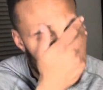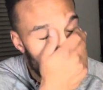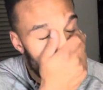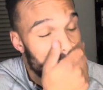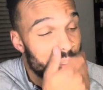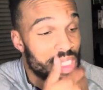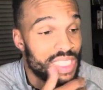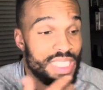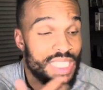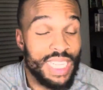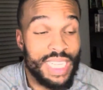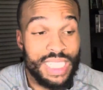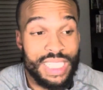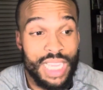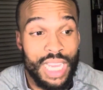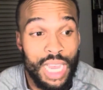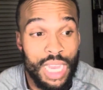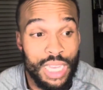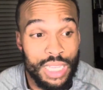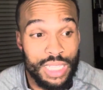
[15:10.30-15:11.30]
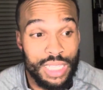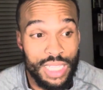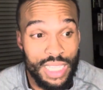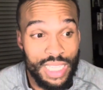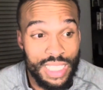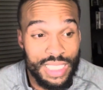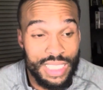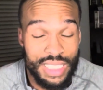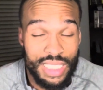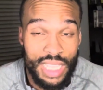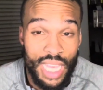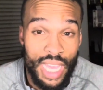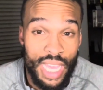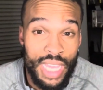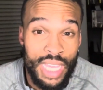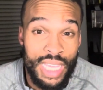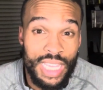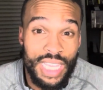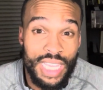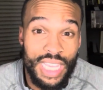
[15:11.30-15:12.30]
The TikTok is
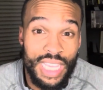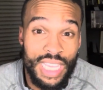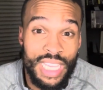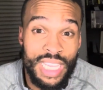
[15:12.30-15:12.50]
KEEM.fit,